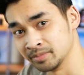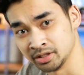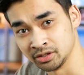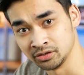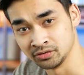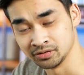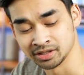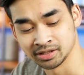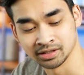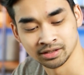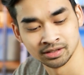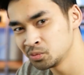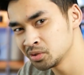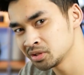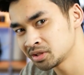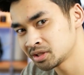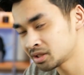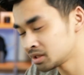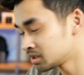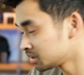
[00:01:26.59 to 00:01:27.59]
been using,
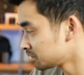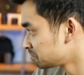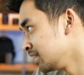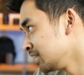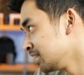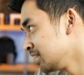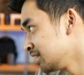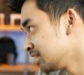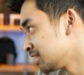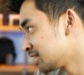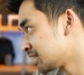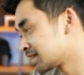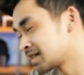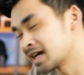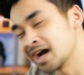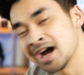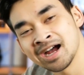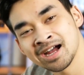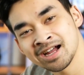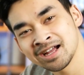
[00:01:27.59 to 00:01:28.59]
which is
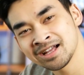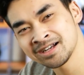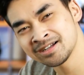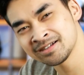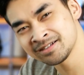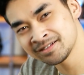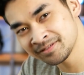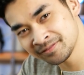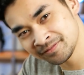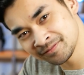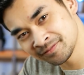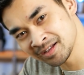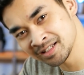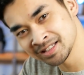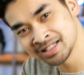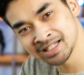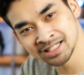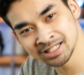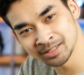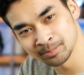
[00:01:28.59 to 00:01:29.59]
kind of a
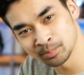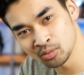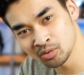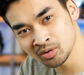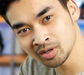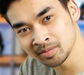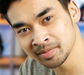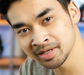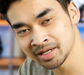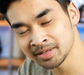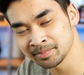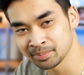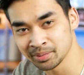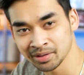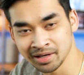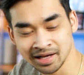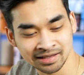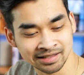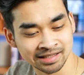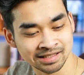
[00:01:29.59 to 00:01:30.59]
disappointment,
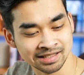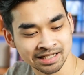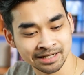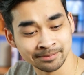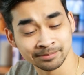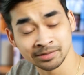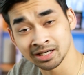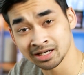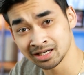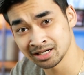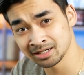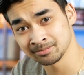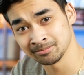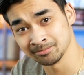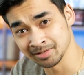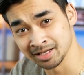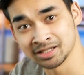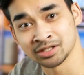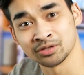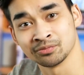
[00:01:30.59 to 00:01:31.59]
but at the same time,
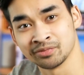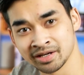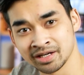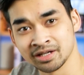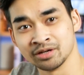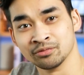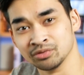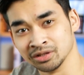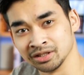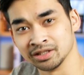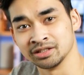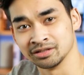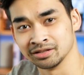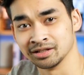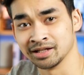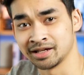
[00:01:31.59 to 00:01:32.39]
it's already a really good